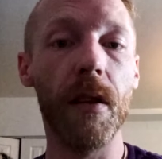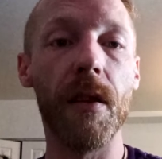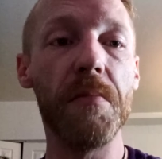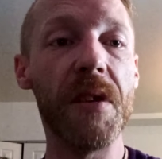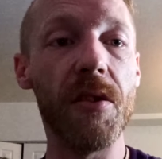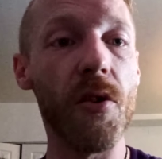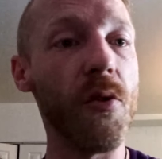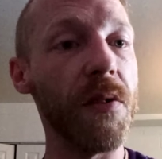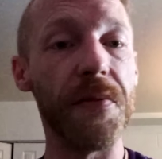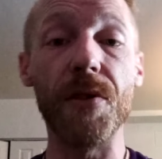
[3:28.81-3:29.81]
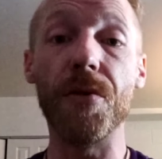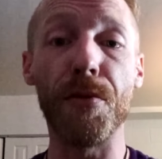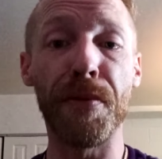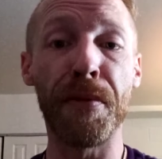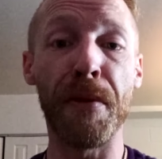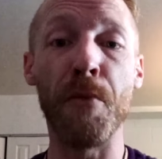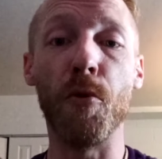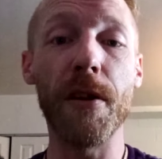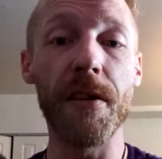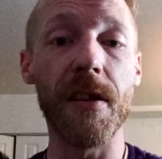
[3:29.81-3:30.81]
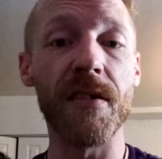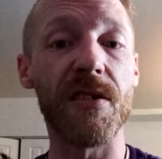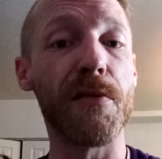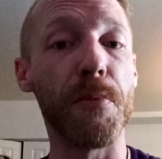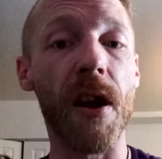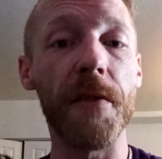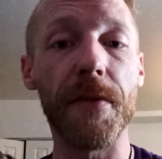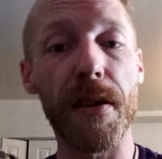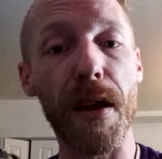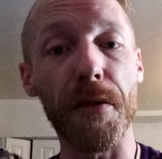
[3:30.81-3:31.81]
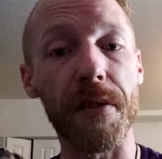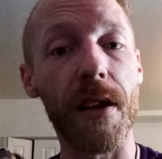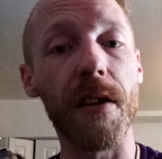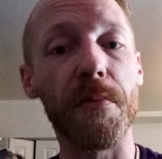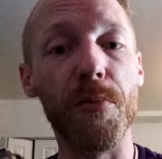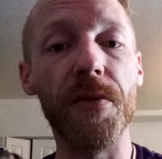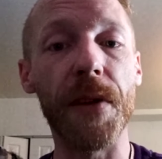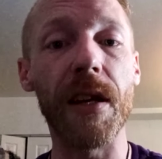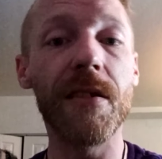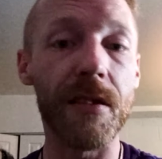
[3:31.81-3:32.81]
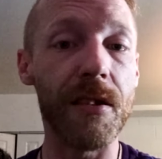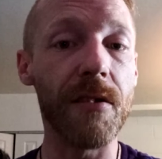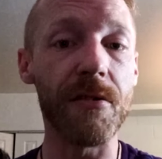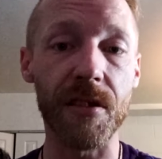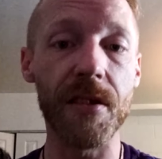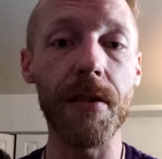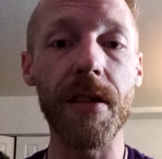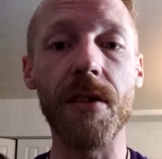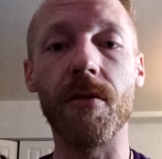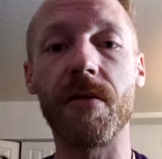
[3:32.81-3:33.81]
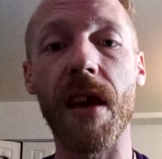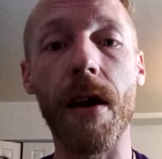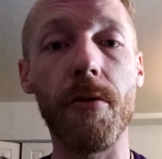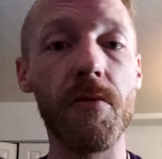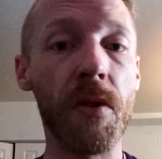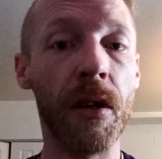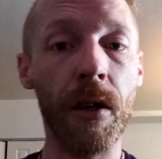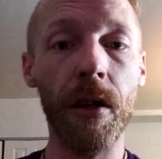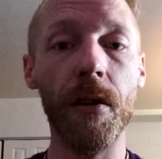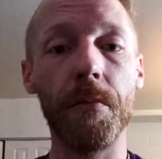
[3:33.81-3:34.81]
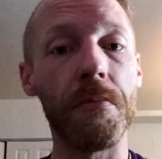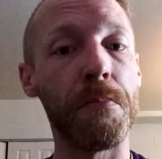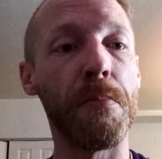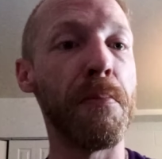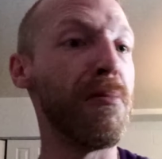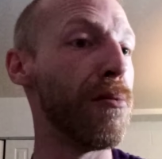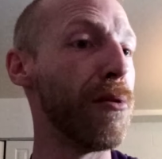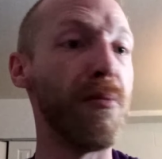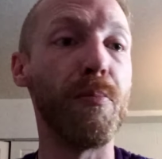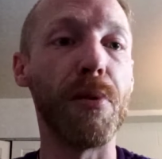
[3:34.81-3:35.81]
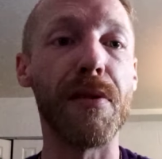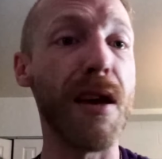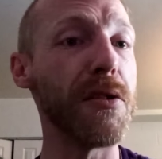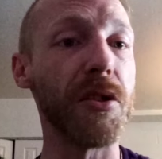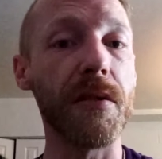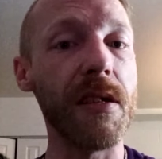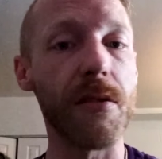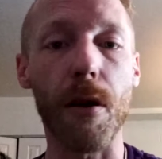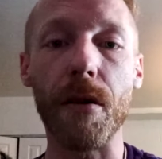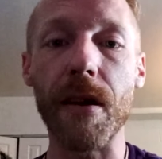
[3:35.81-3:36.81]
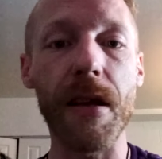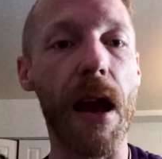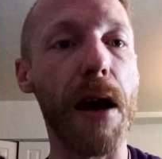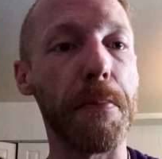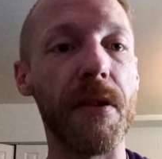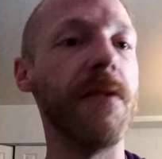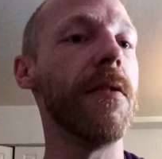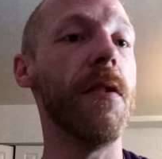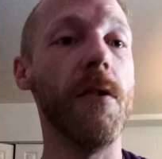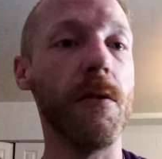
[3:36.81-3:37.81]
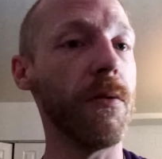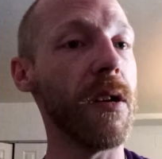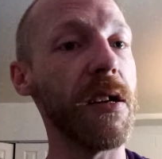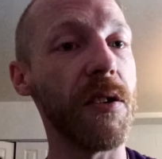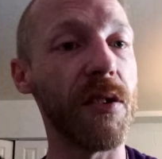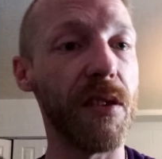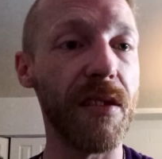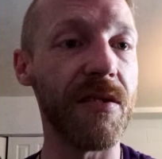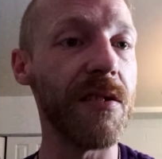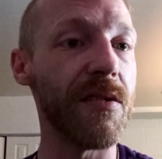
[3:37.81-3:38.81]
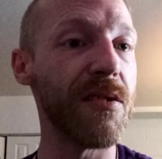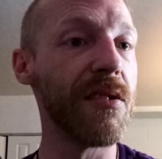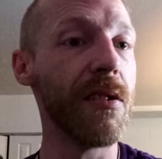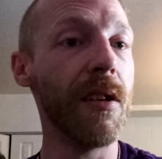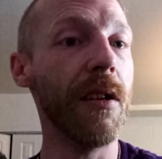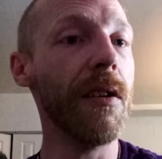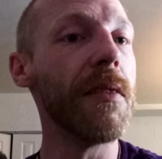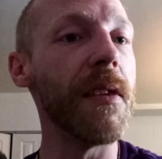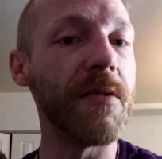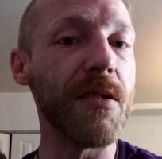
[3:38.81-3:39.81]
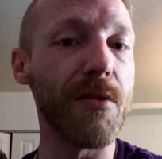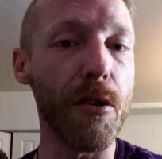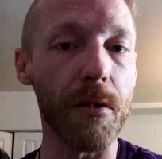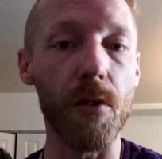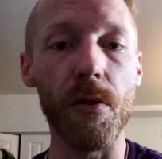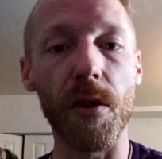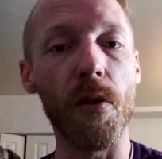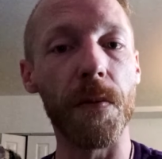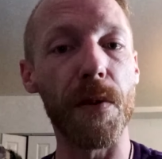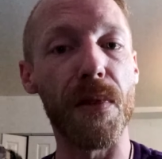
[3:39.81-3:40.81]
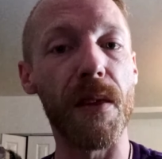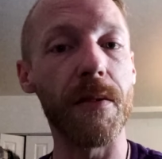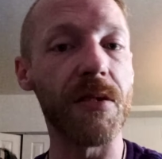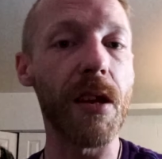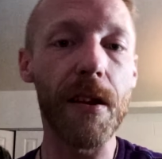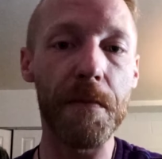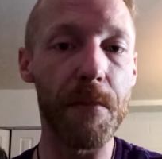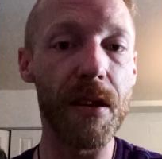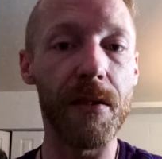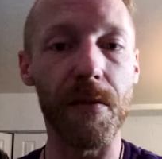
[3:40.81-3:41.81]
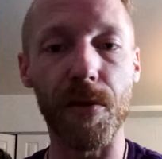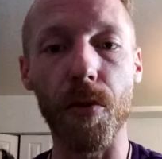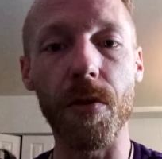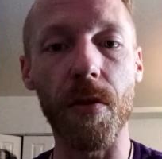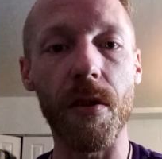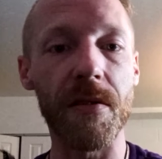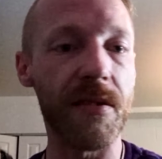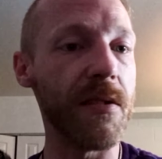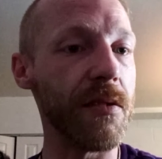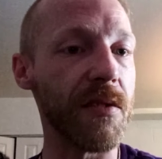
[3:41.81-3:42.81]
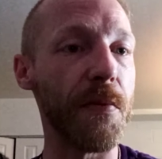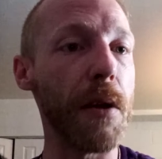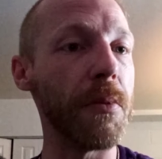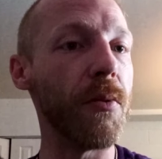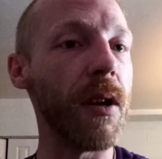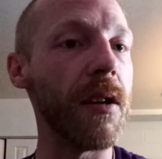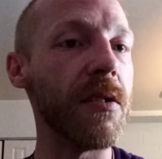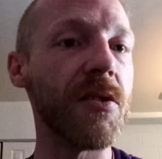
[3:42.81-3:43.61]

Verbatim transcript: Let me know if you've witnessed private healthcare moving into your city or town. Potentially, it's already happened. You know, like this is this is all going over things that have been going on since February.